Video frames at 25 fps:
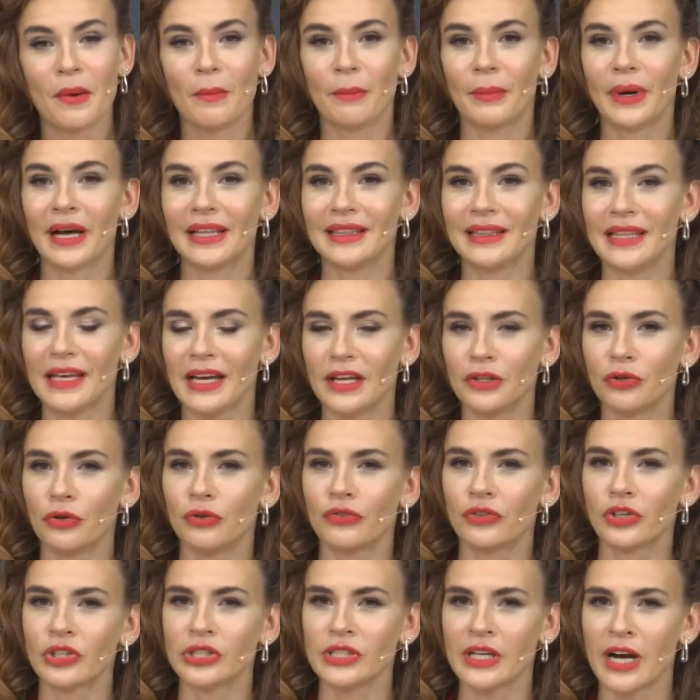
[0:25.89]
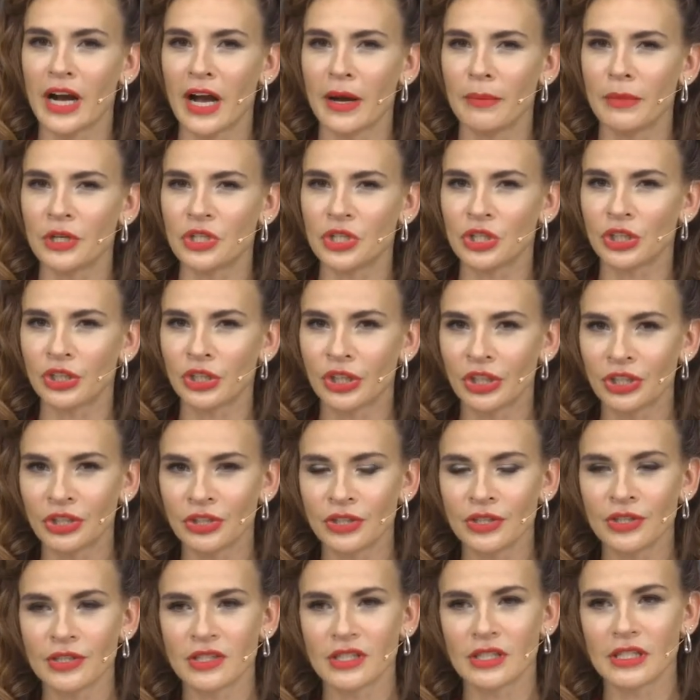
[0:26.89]
But then over time it
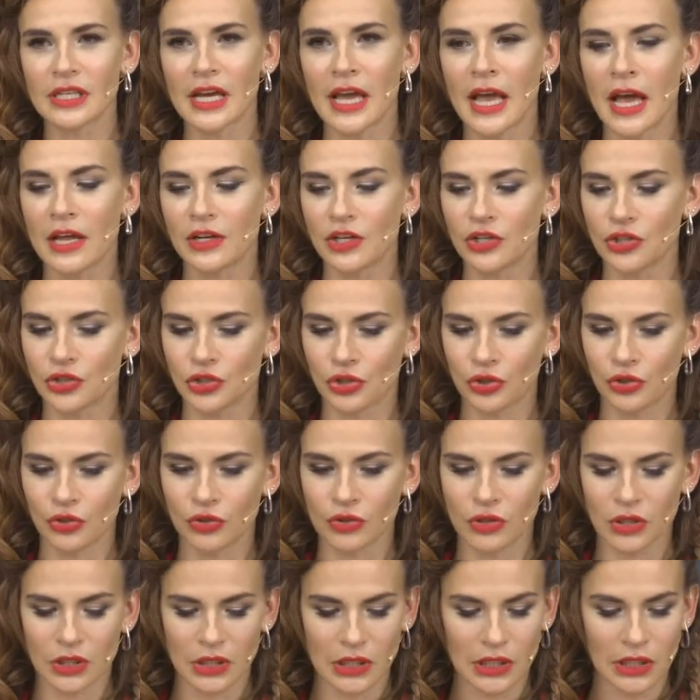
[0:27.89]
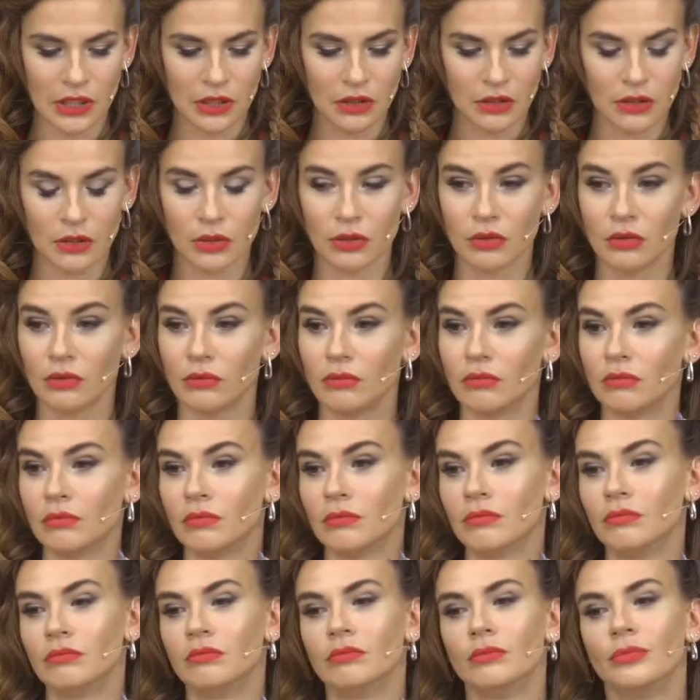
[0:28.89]
hardens and it turns into
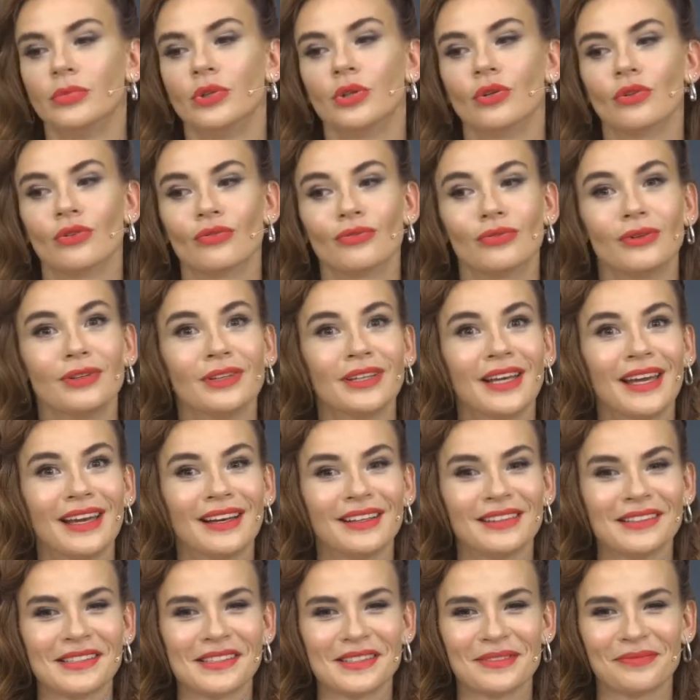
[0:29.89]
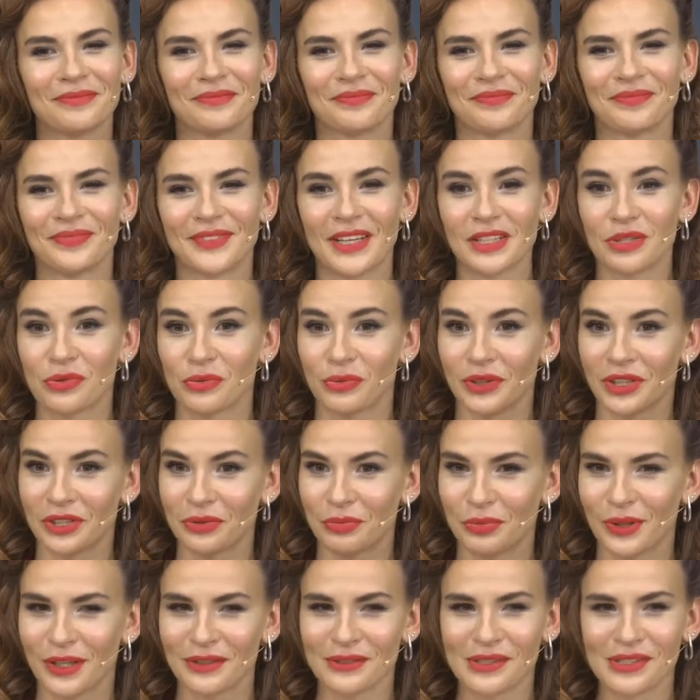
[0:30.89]
beautiful nails that we're
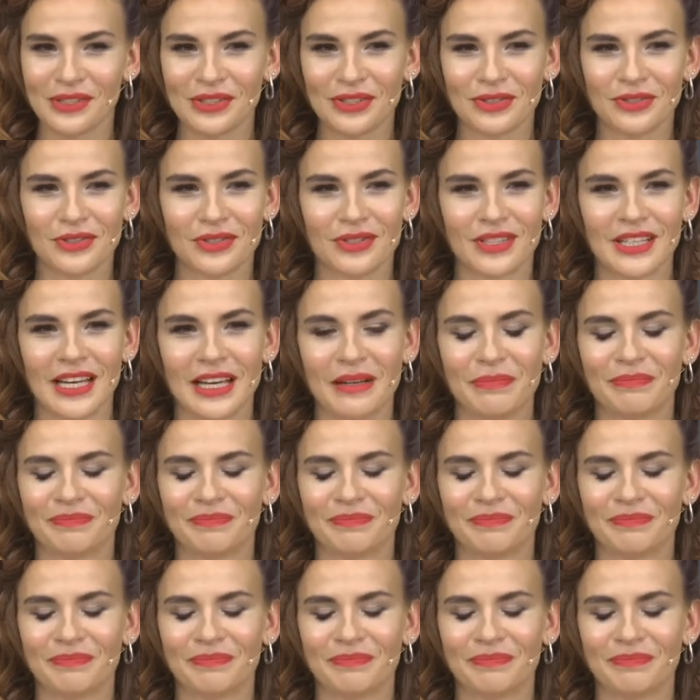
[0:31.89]
about to do today.